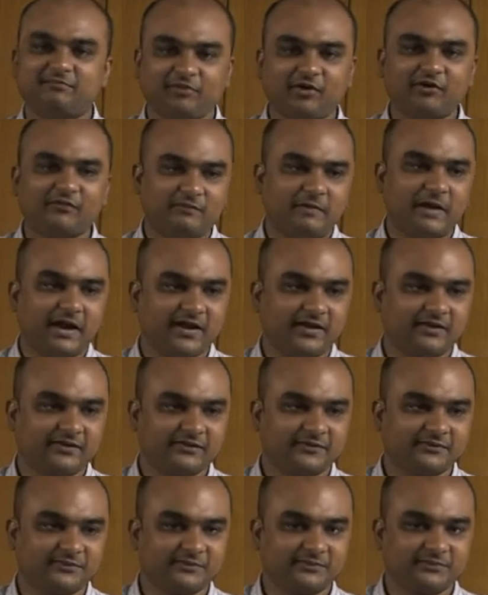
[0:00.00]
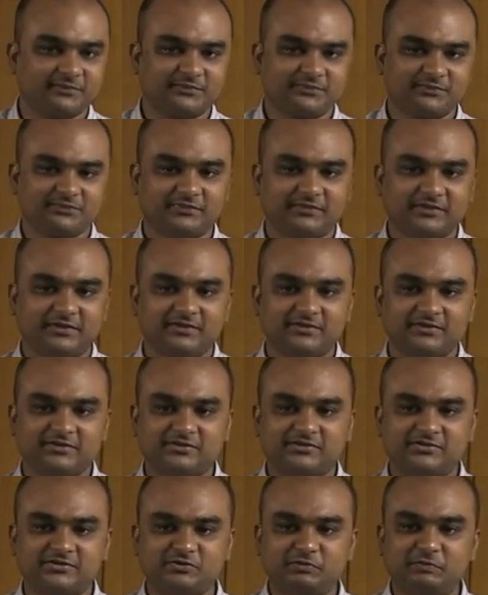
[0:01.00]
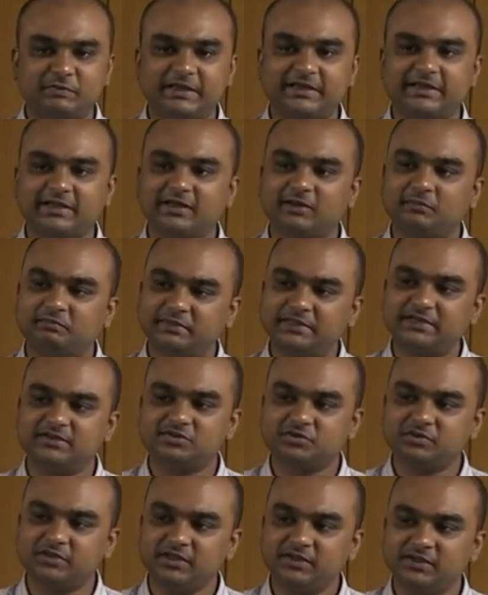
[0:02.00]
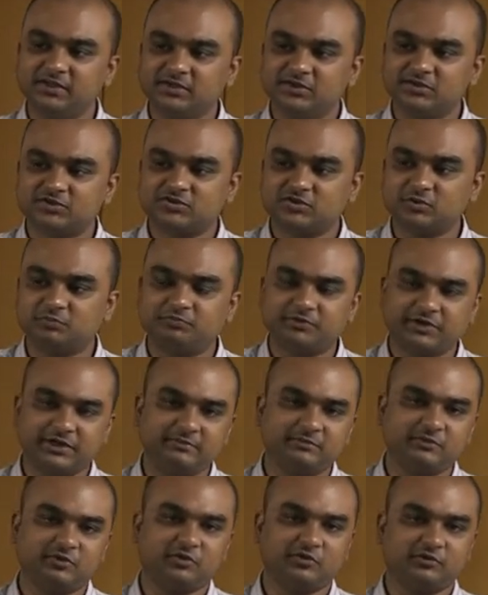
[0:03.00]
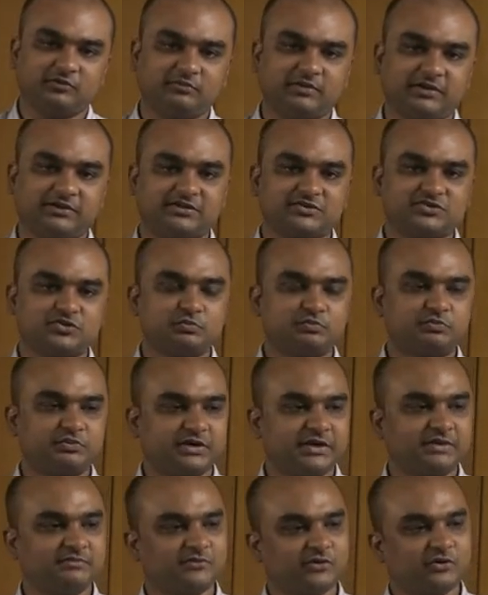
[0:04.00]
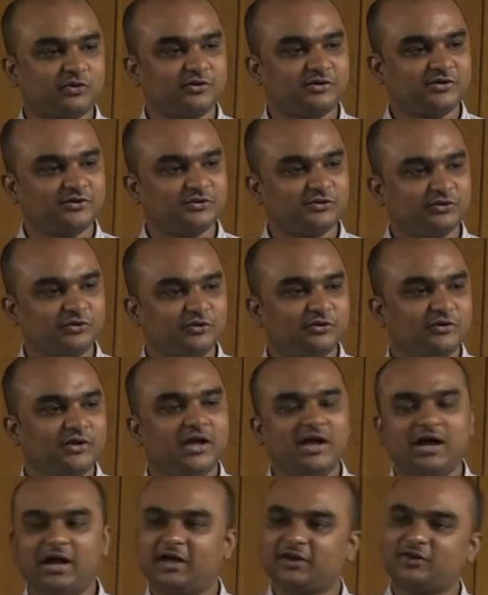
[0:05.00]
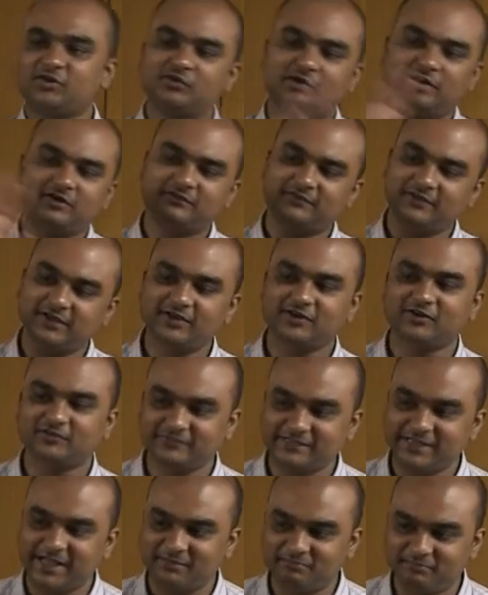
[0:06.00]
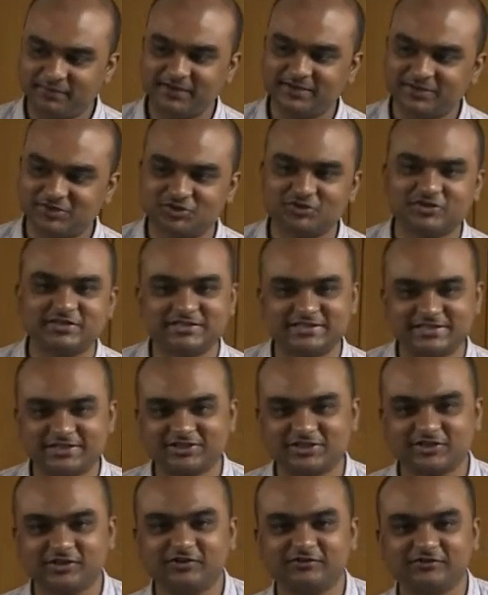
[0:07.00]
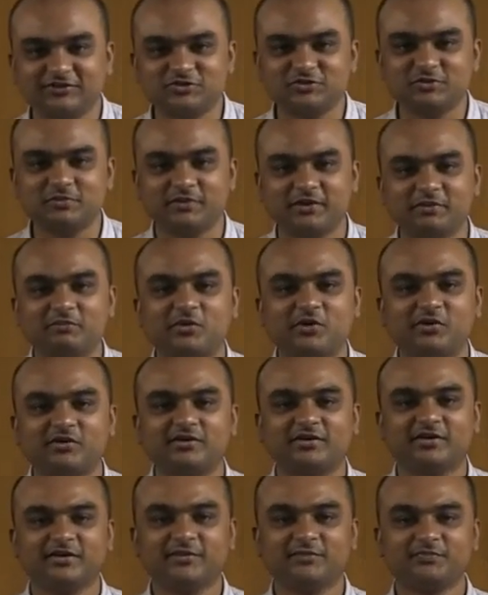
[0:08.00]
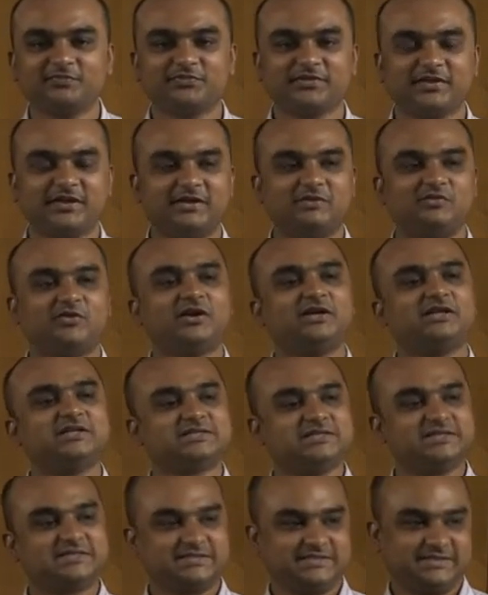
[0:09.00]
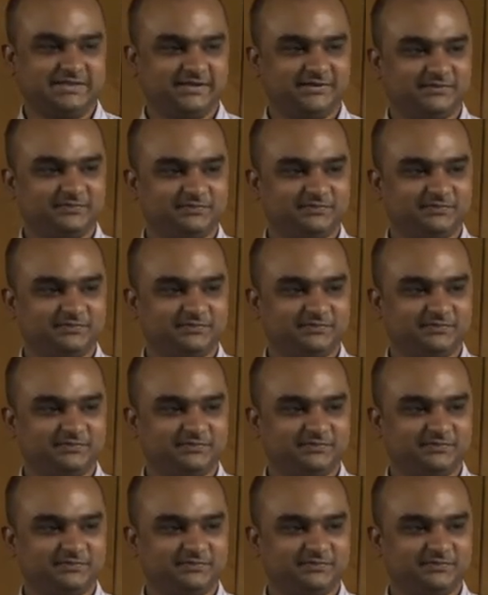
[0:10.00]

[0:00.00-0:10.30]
of buyer? To make an appeal to the Supreme Court. But the Supreme Court, you know, are you aware of the appellate jurisdiction of the Supreme Court? And what does it say?